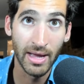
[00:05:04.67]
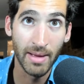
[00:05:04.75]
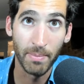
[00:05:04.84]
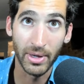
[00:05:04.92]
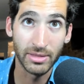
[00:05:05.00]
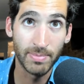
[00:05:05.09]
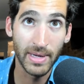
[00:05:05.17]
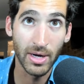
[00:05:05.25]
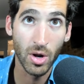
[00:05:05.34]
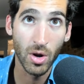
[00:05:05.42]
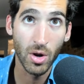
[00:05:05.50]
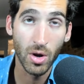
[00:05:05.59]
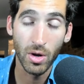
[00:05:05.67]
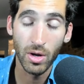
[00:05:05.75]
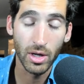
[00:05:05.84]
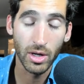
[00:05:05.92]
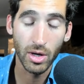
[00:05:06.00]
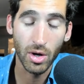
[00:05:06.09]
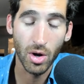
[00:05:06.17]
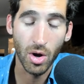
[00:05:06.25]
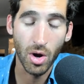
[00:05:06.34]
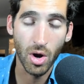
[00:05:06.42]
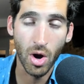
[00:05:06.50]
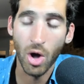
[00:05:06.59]
But it's been
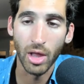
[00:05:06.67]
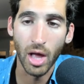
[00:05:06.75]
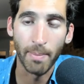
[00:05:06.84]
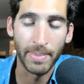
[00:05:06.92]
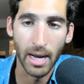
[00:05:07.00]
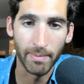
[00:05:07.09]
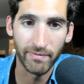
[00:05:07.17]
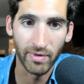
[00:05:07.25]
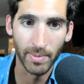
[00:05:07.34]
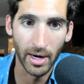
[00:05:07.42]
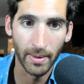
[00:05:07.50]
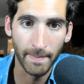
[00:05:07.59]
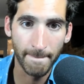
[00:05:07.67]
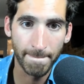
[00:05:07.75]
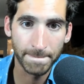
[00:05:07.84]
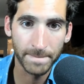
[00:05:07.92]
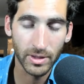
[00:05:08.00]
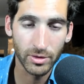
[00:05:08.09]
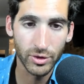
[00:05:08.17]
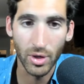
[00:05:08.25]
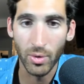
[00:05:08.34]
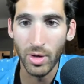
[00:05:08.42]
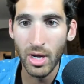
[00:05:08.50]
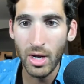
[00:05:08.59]
all up and up from there.
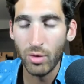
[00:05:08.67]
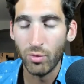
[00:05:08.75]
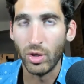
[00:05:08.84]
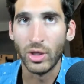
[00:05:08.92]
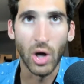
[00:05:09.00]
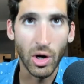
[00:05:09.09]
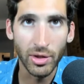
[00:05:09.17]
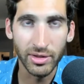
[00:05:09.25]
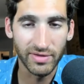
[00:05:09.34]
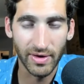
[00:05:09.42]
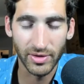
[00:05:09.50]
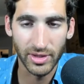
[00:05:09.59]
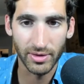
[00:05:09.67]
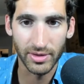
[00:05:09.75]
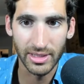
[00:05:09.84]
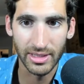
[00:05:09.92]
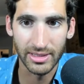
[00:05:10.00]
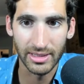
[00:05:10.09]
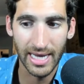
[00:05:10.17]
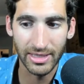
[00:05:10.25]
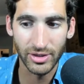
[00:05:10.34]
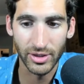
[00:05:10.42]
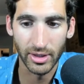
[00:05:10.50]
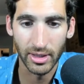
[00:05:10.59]
So regardless of how he started the season
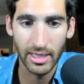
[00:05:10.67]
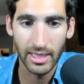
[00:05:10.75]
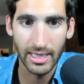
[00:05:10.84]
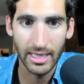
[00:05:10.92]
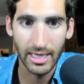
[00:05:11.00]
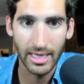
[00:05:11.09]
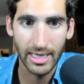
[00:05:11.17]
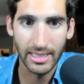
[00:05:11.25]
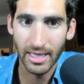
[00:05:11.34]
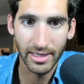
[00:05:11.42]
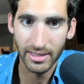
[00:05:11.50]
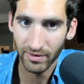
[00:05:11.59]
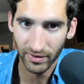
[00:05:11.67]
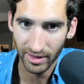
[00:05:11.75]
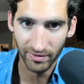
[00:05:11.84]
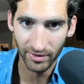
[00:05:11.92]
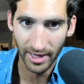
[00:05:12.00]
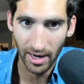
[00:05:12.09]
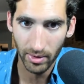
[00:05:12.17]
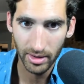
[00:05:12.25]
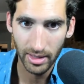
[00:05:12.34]
last year, he's on a different level now.